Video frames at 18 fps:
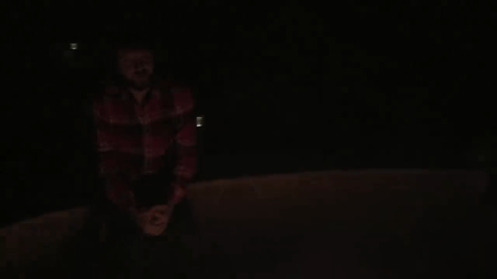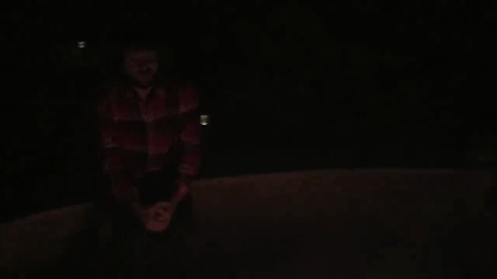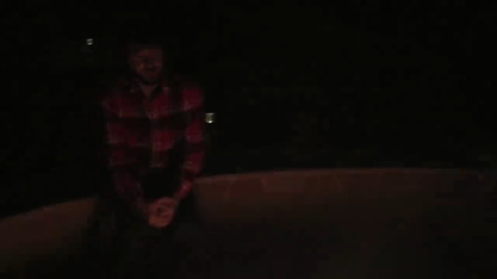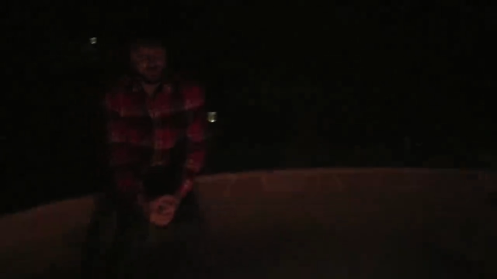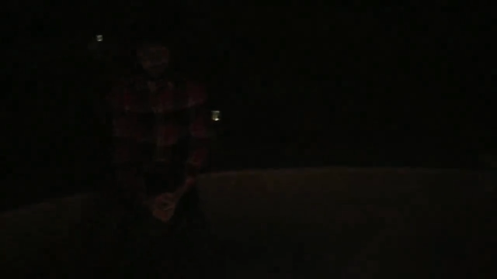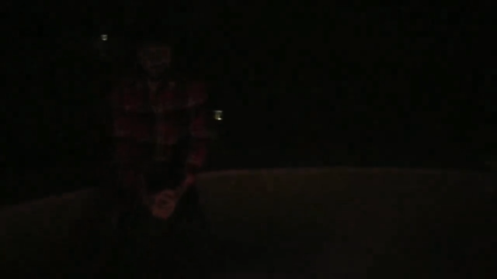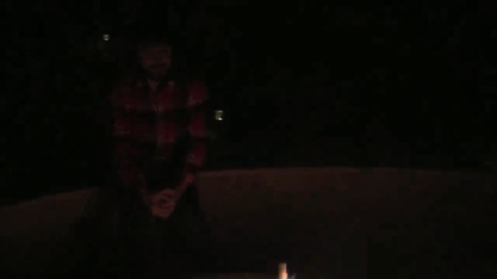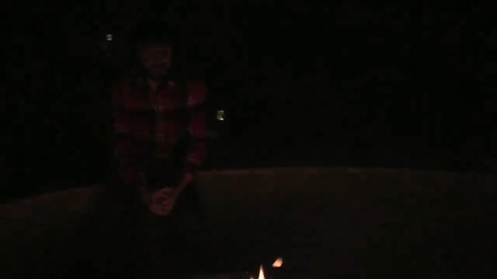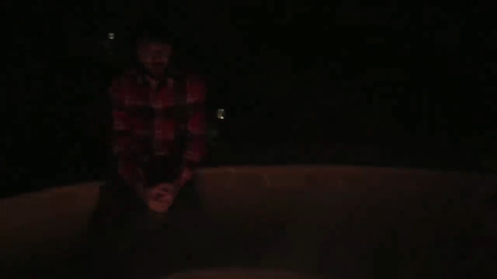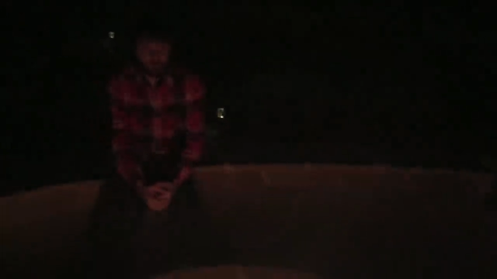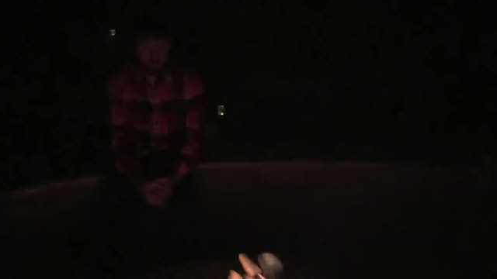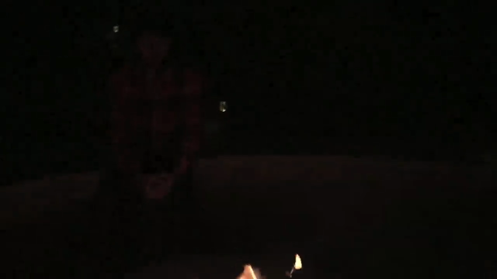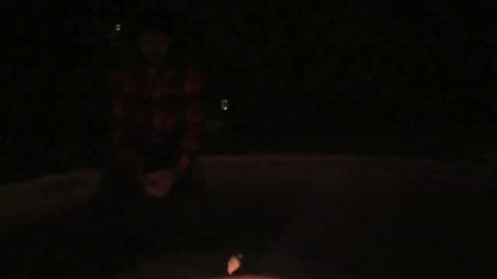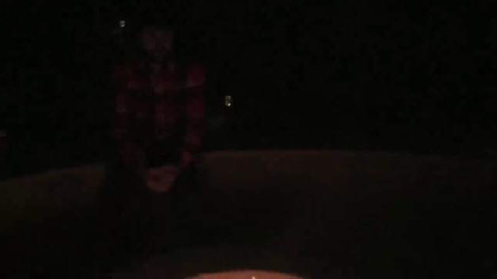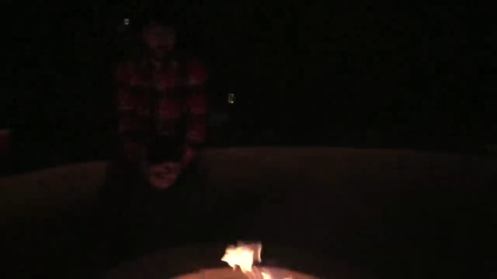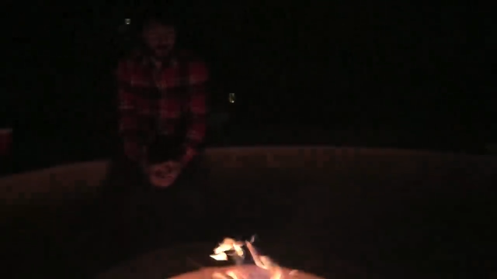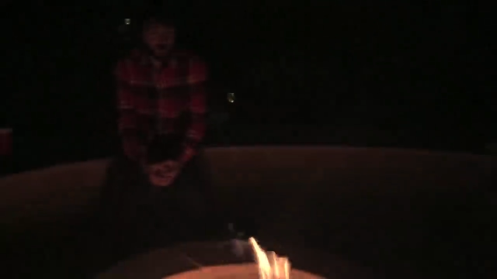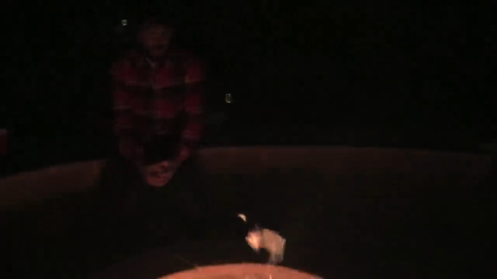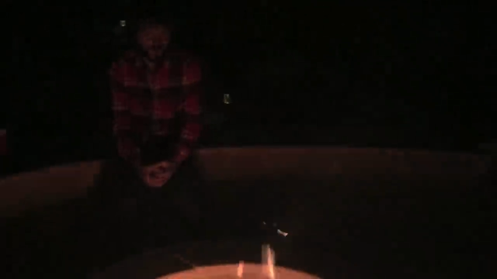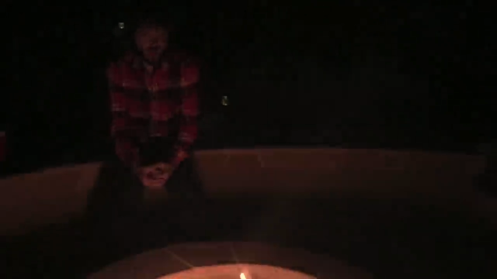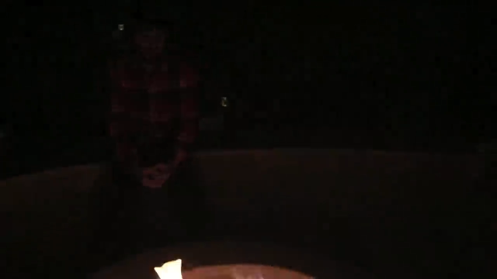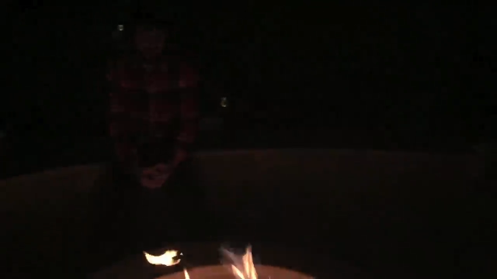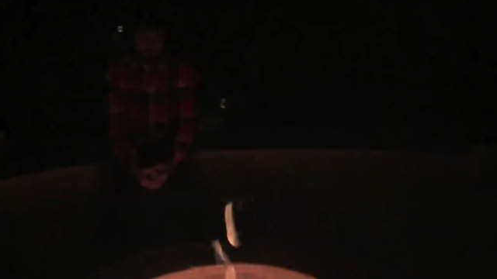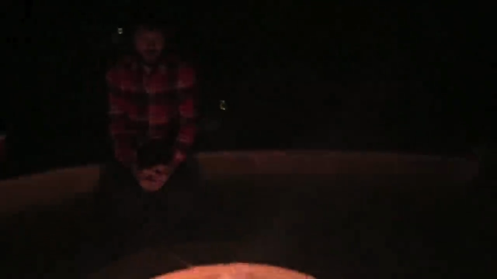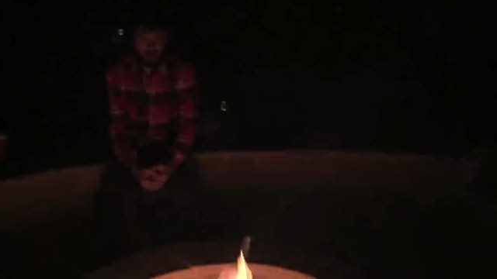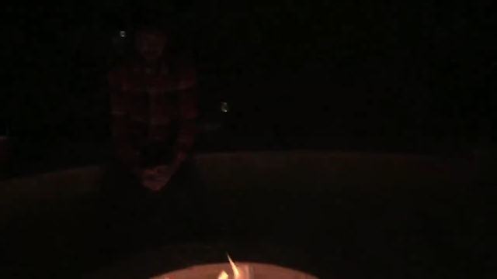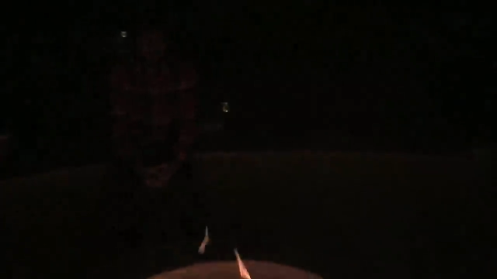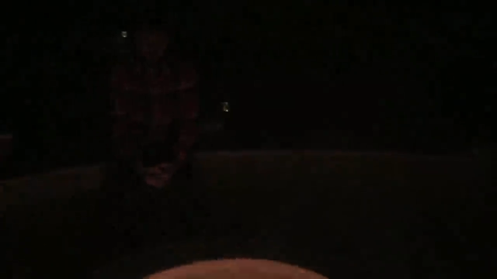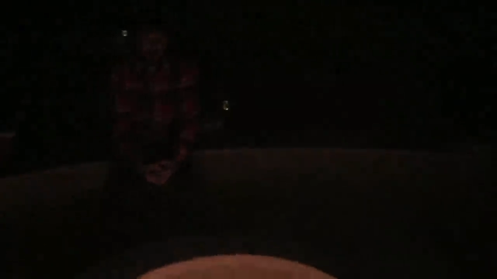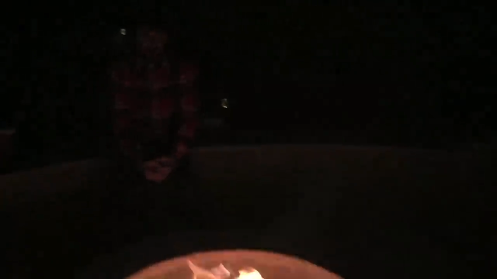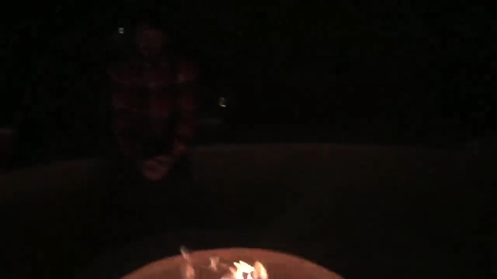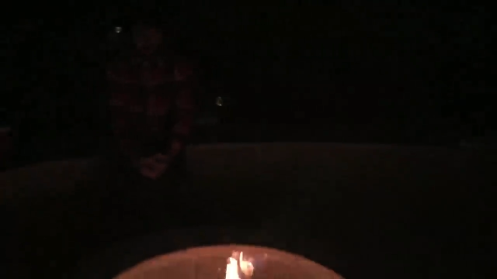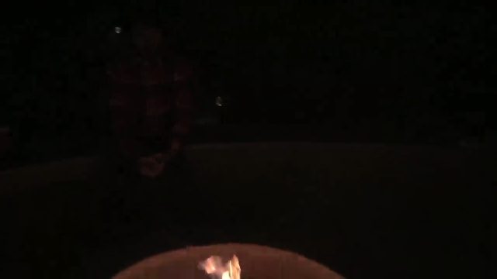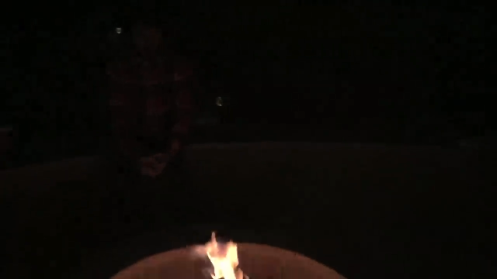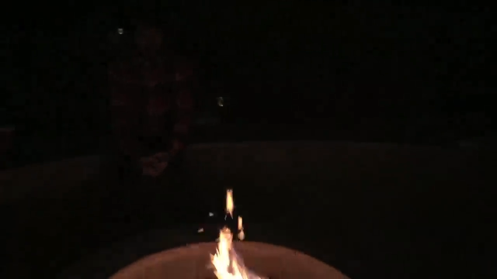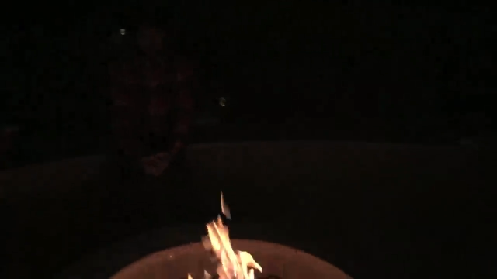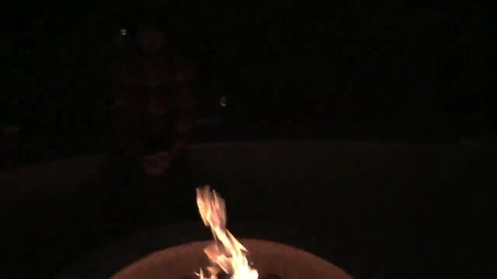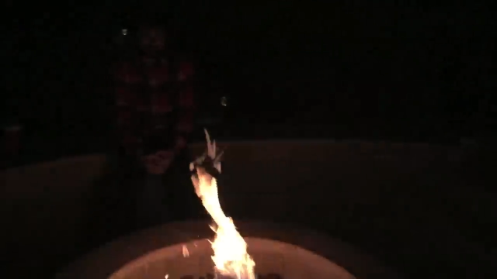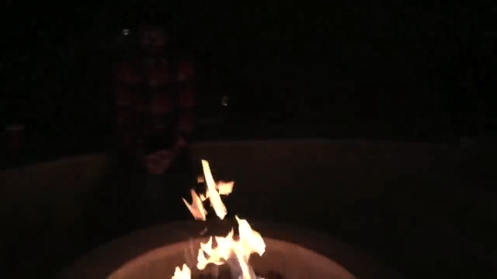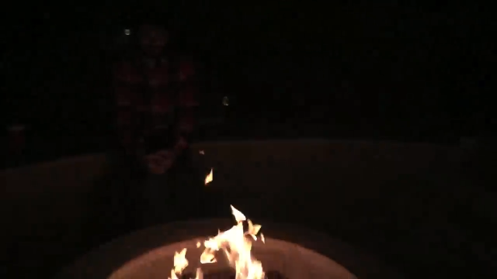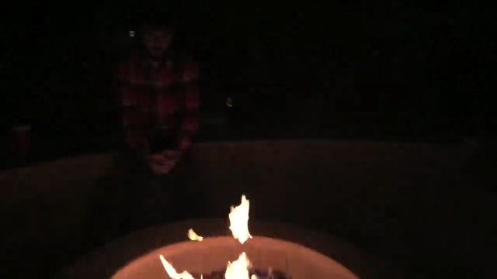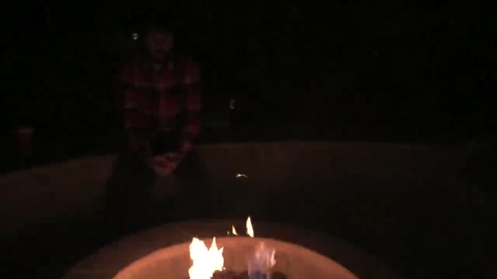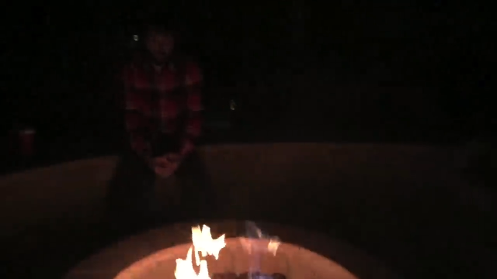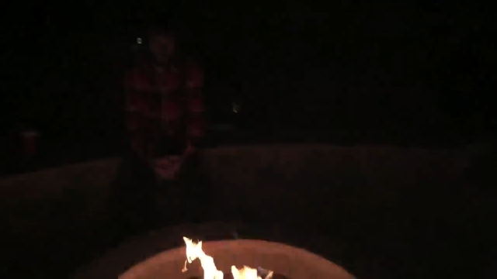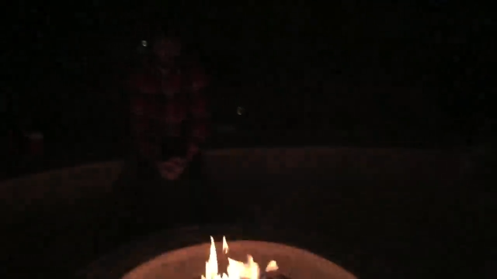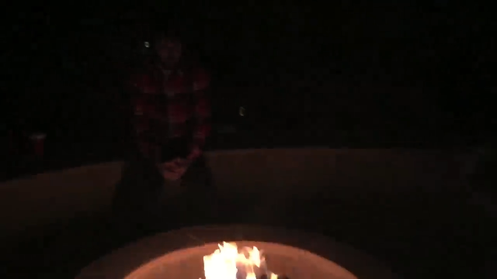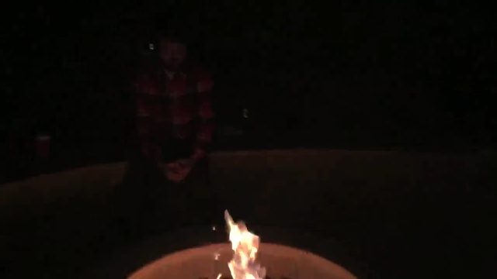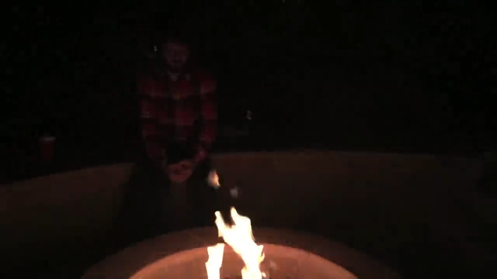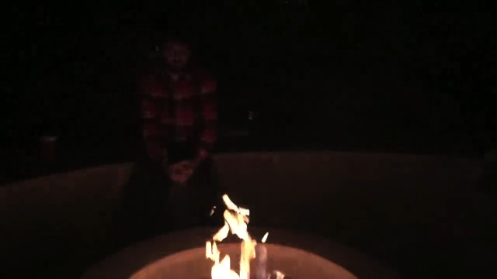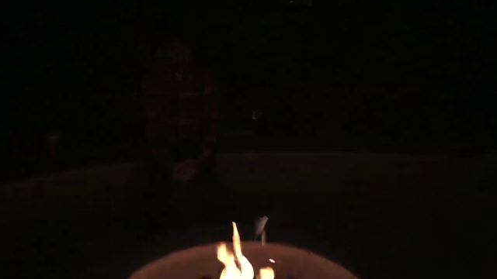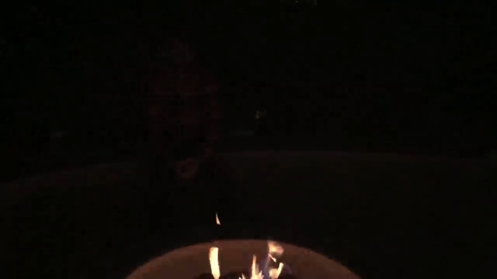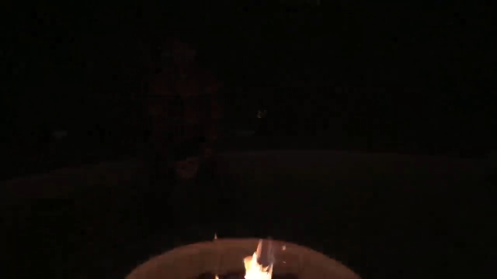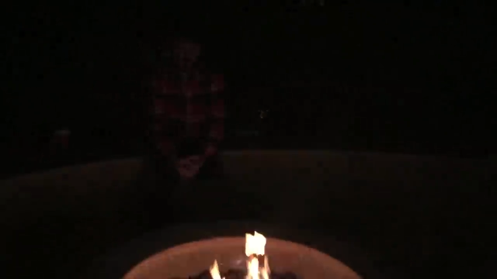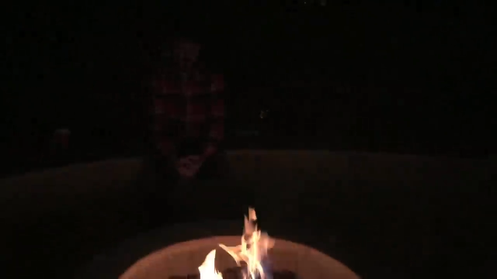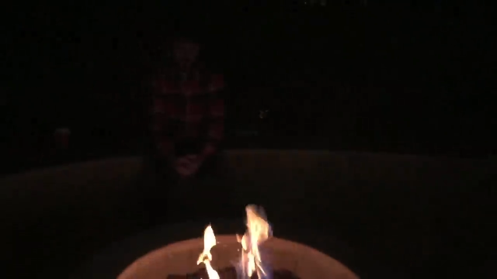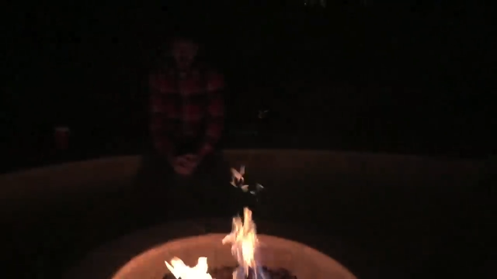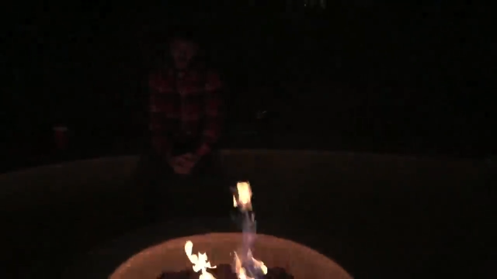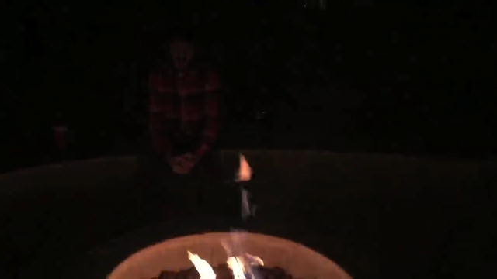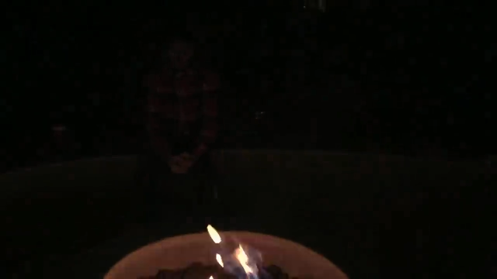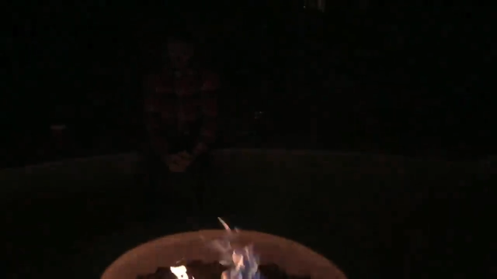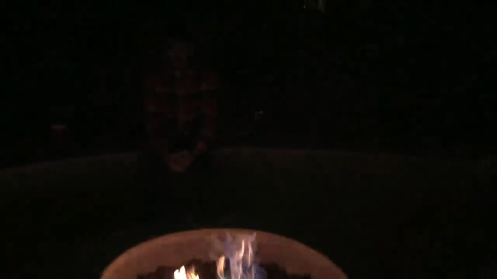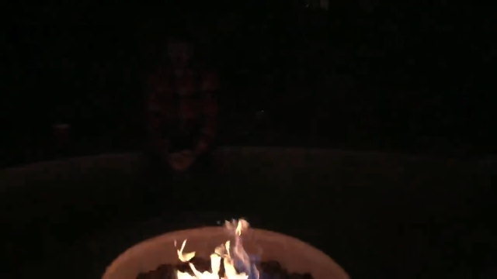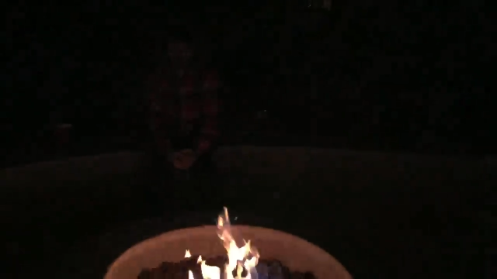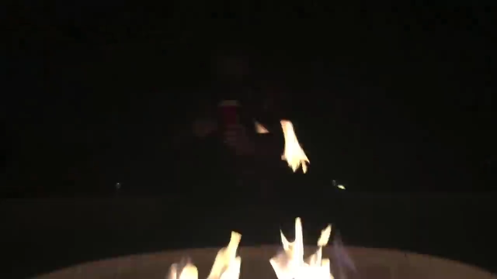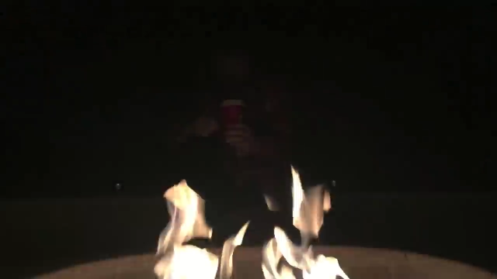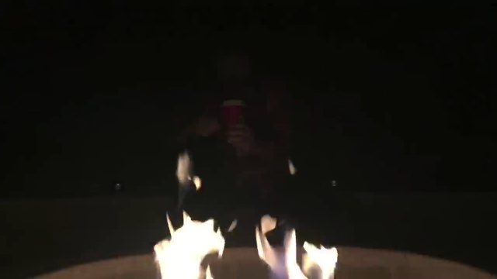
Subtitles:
(no speaker visible)